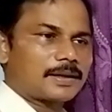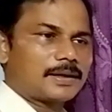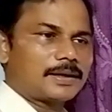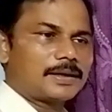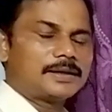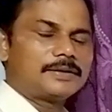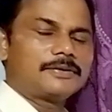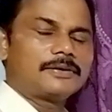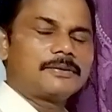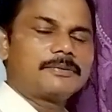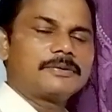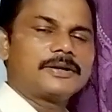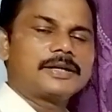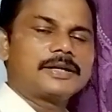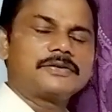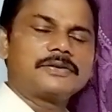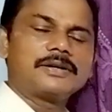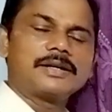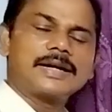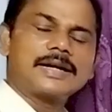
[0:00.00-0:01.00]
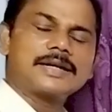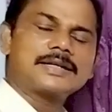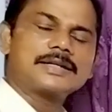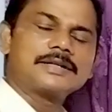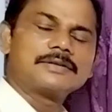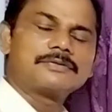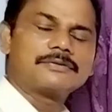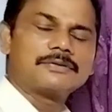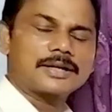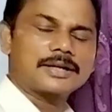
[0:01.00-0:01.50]
it will get
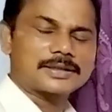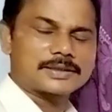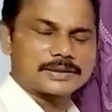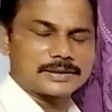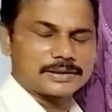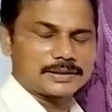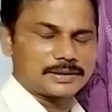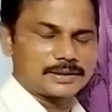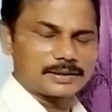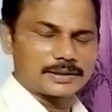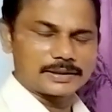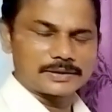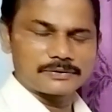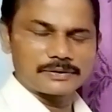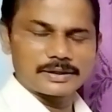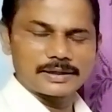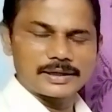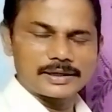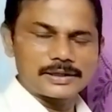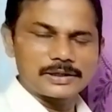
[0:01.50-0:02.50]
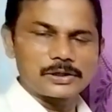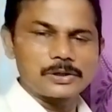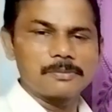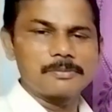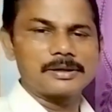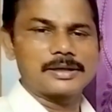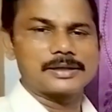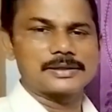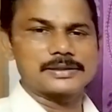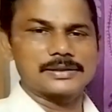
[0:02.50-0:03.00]
reflected. It will get
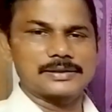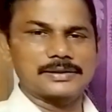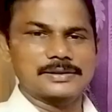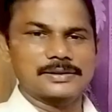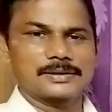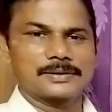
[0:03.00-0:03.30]
illuminated.